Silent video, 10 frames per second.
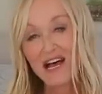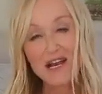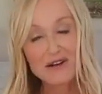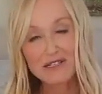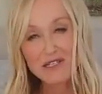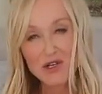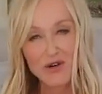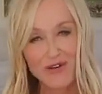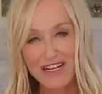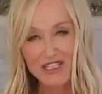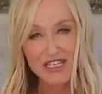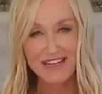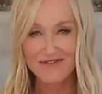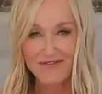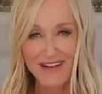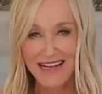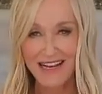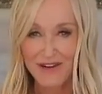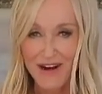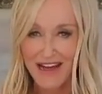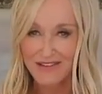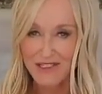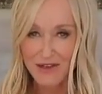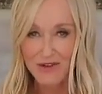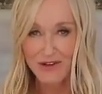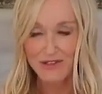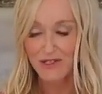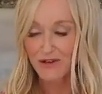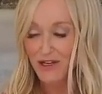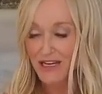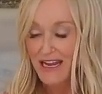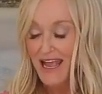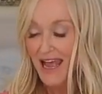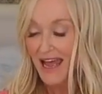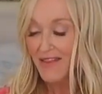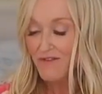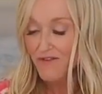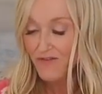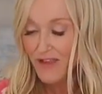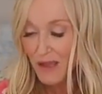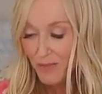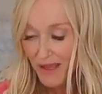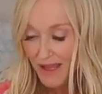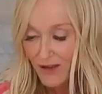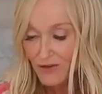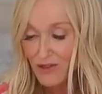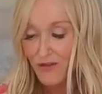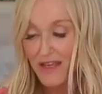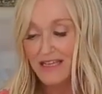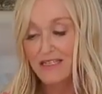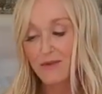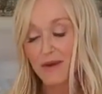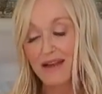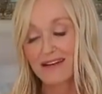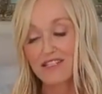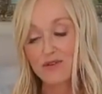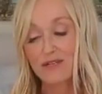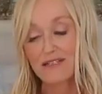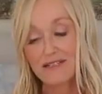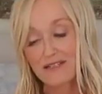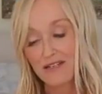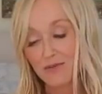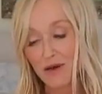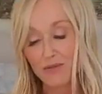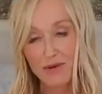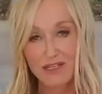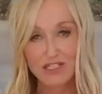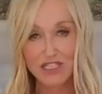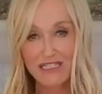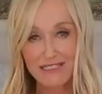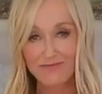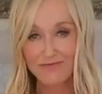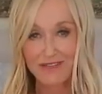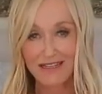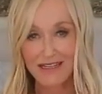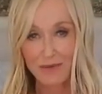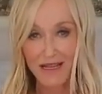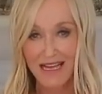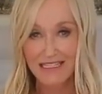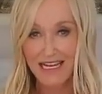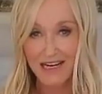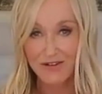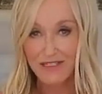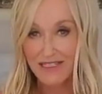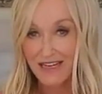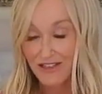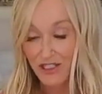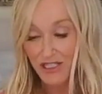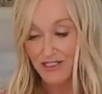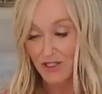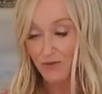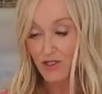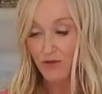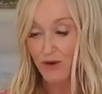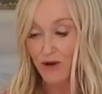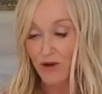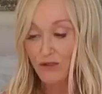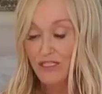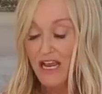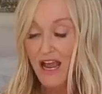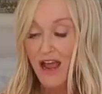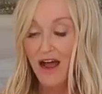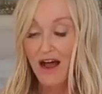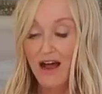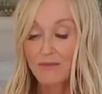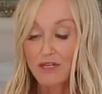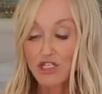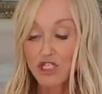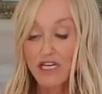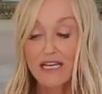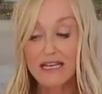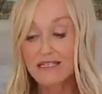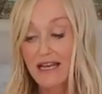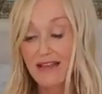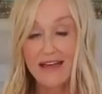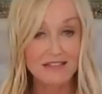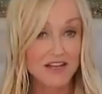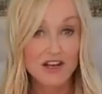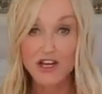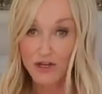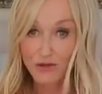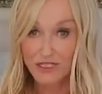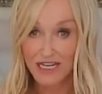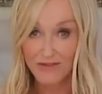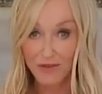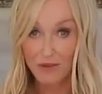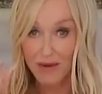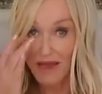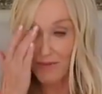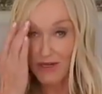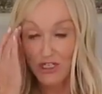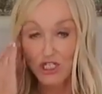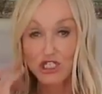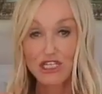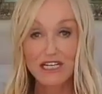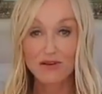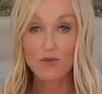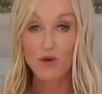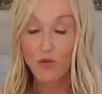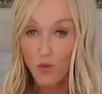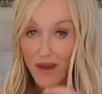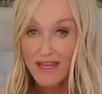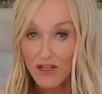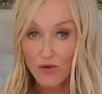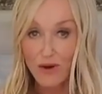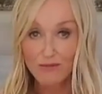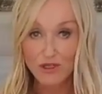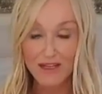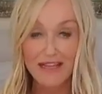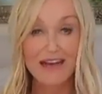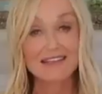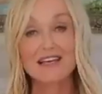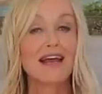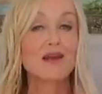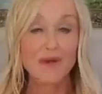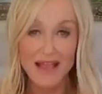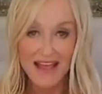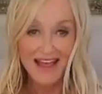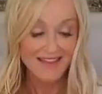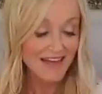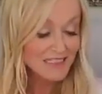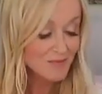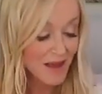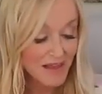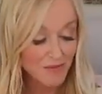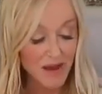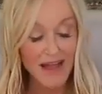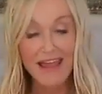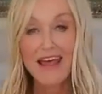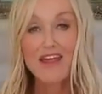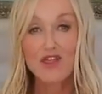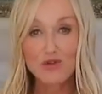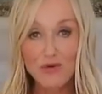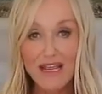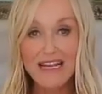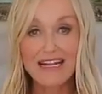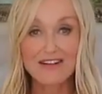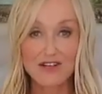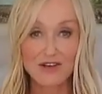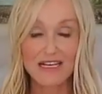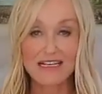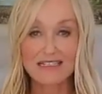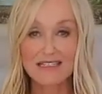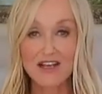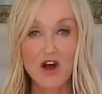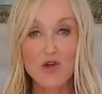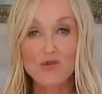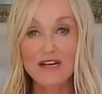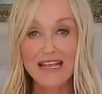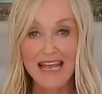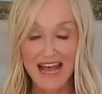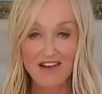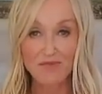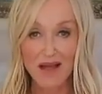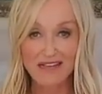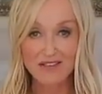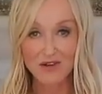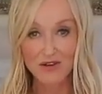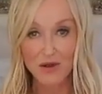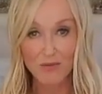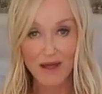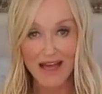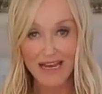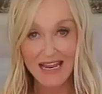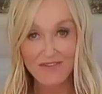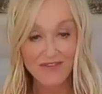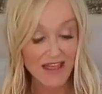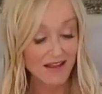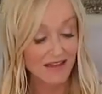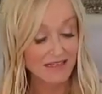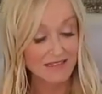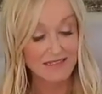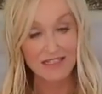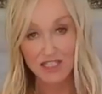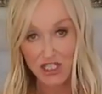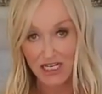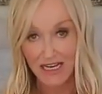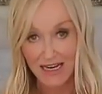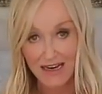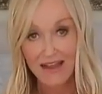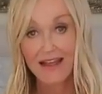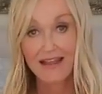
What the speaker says: A lot of scratching and fiddling around, so not so good. And then Phoebe, who's on the end of the bed, and I don't want to disturb her because she's a little bit cantankerous now because she's super duper old. That's a no to have on the bed because she will wake you up during the night. So anyway, that's by the by. 3 little doggies, only have pets on your bed if they are like Sunshine,